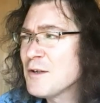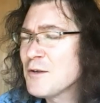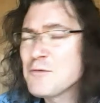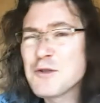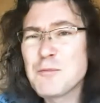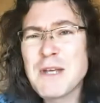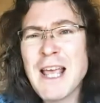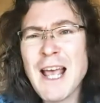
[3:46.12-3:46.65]

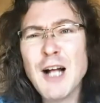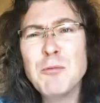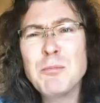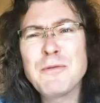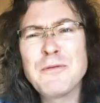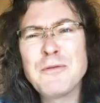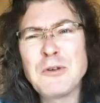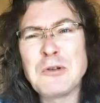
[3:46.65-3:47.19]
to be
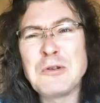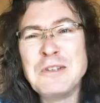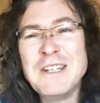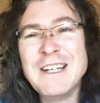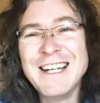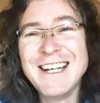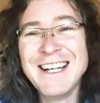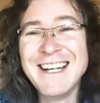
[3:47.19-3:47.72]
helpful,
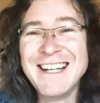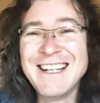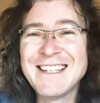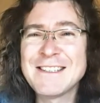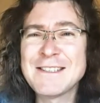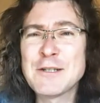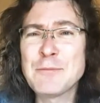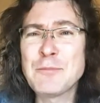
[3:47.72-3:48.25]

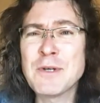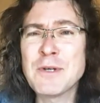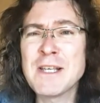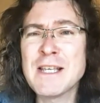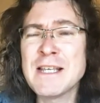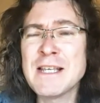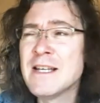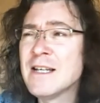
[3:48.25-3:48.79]
to
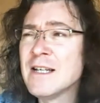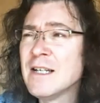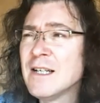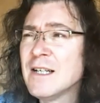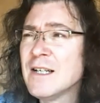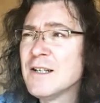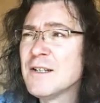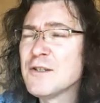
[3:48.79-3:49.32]
be
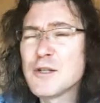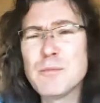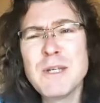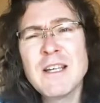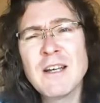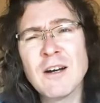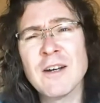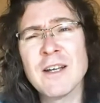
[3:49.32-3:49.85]

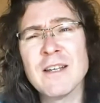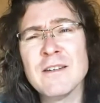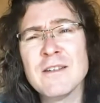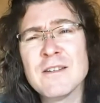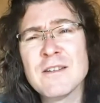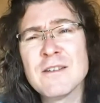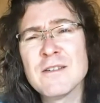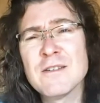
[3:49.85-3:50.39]

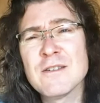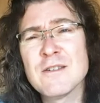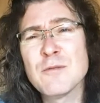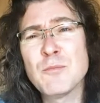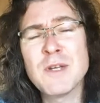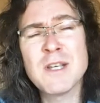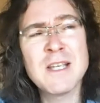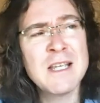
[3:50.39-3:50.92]
kind, to
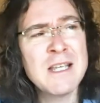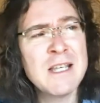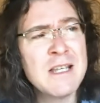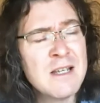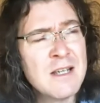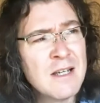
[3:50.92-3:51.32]
be